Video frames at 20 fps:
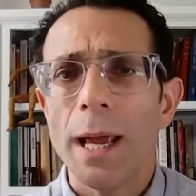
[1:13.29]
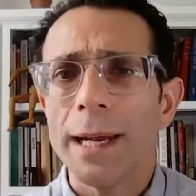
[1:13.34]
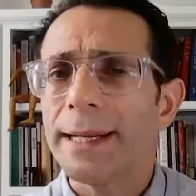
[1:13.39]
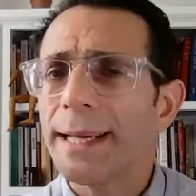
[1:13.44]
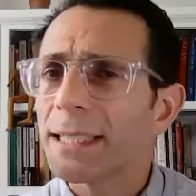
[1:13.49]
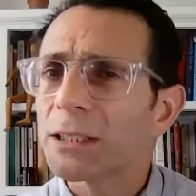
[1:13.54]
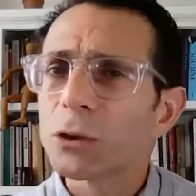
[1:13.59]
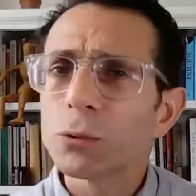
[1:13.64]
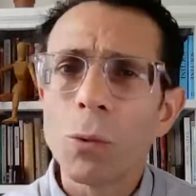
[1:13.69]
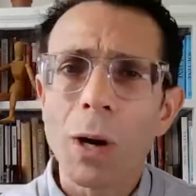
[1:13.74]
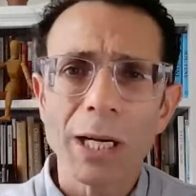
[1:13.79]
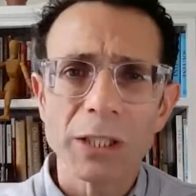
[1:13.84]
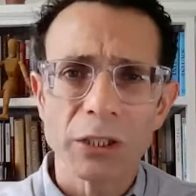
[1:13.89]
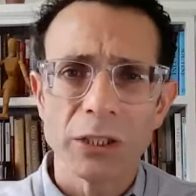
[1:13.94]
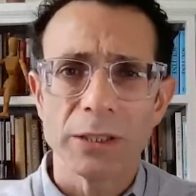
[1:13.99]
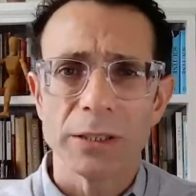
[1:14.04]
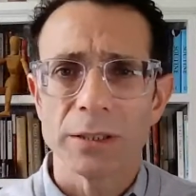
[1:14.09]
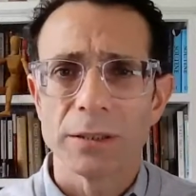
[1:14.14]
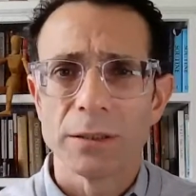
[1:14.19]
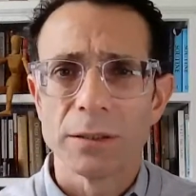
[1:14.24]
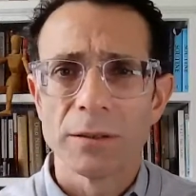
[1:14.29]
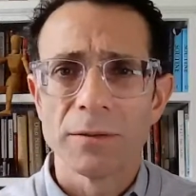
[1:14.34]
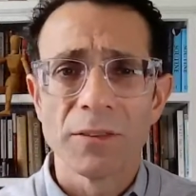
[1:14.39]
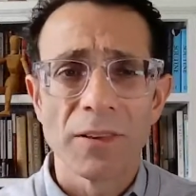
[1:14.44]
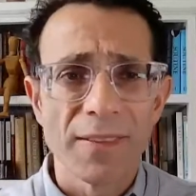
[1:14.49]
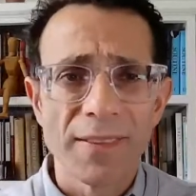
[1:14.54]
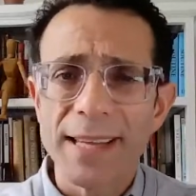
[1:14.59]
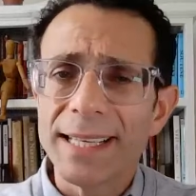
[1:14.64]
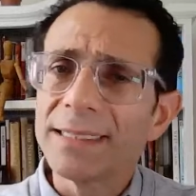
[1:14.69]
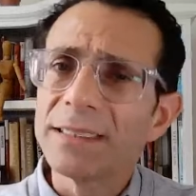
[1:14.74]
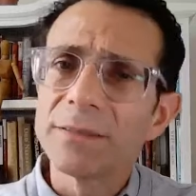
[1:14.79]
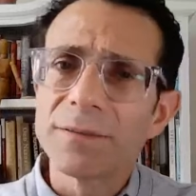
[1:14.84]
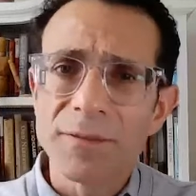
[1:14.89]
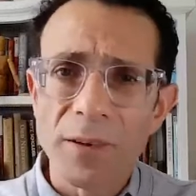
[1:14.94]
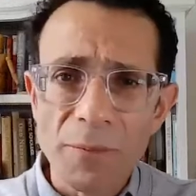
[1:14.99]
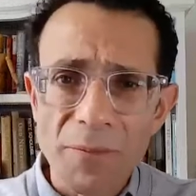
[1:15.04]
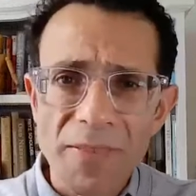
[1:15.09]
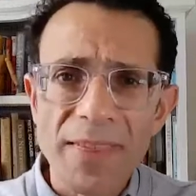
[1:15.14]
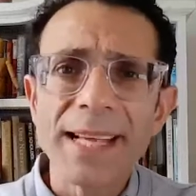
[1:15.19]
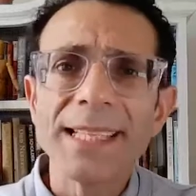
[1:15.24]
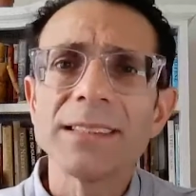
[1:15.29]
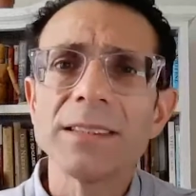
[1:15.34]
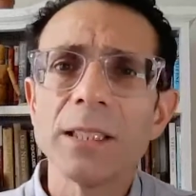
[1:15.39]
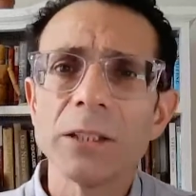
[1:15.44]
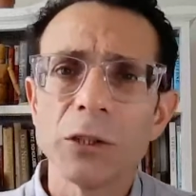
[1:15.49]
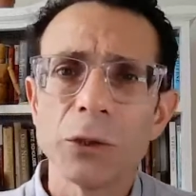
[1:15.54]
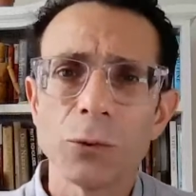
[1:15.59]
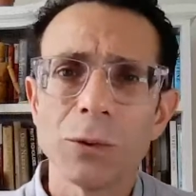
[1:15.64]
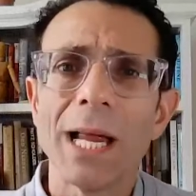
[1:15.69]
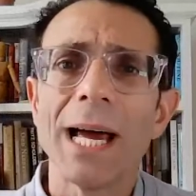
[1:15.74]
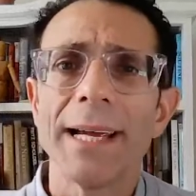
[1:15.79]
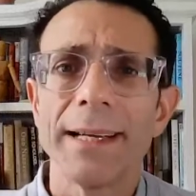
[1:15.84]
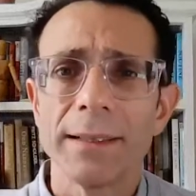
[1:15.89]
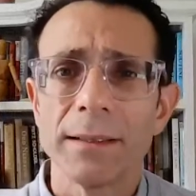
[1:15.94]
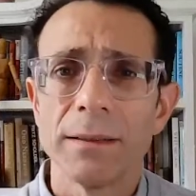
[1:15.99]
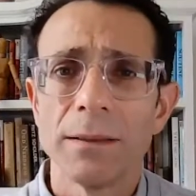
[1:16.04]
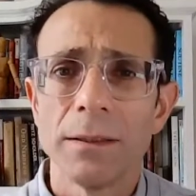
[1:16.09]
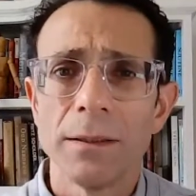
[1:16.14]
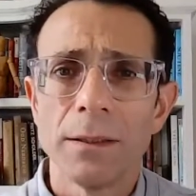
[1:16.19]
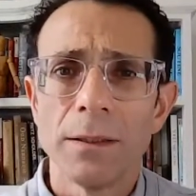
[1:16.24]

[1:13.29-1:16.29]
and get swatches for things that you like.